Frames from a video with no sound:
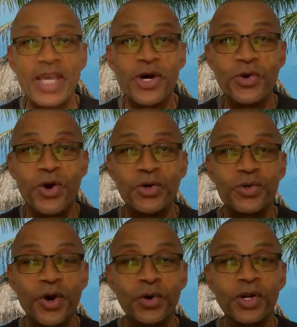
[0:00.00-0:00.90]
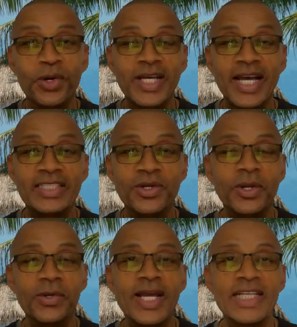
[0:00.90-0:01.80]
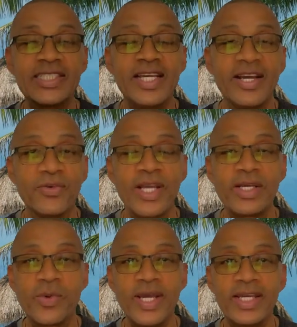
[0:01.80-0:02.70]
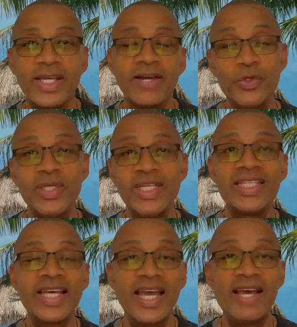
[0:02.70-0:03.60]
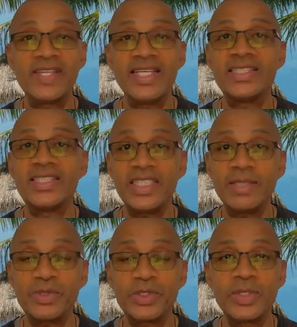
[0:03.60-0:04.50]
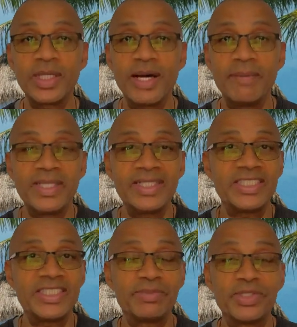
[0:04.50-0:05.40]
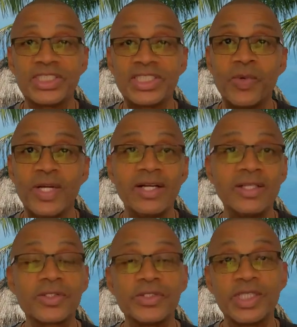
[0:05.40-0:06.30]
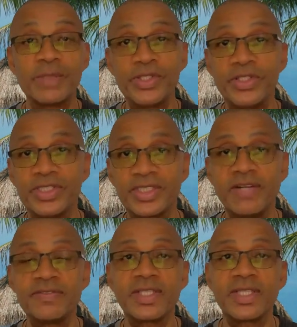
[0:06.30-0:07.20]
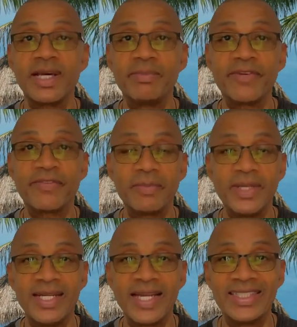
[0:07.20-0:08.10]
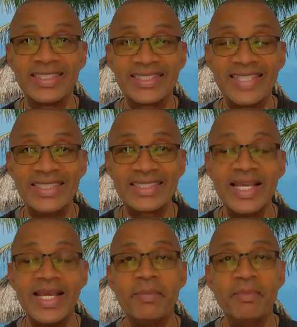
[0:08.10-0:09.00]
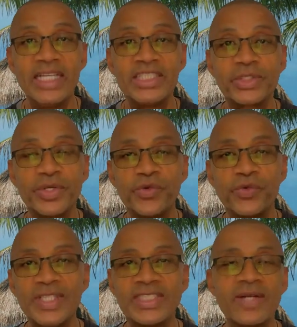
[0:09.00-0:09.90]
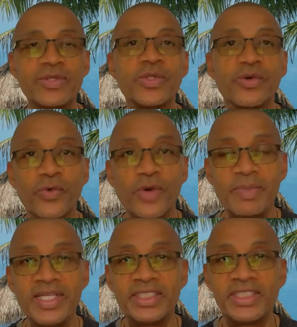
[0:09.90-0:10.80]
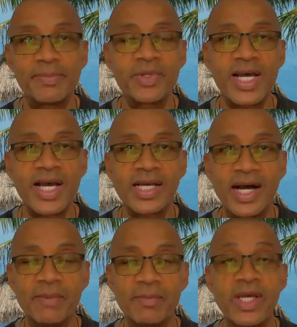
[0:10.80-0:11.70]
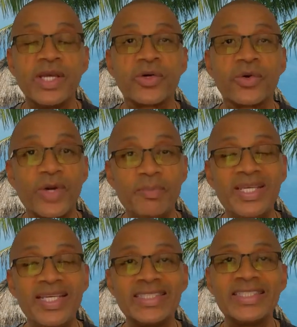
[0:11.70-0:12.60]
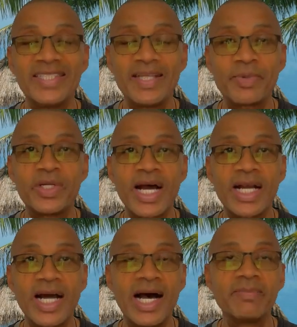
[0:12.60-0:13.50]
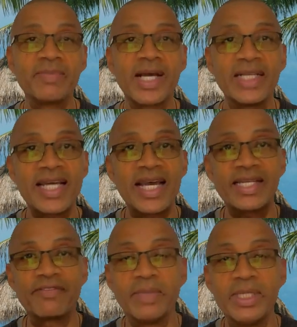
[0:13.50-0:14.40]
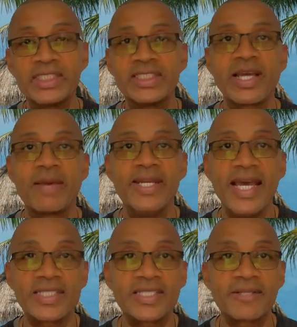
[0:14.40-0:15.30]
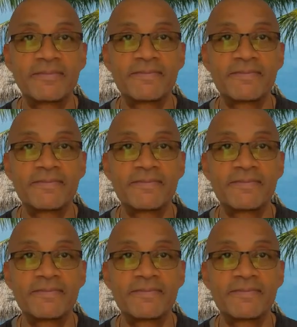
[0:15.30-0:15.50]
Okay, hold on, guys. Right quick. If you need to have things shipped to Colombia, shipped to someone else, or shipped to yourself to Colombia from the United States, make sure you reach out to CaribbeanShipper.com. CaribbeanShipper.com. The contact information is coming next.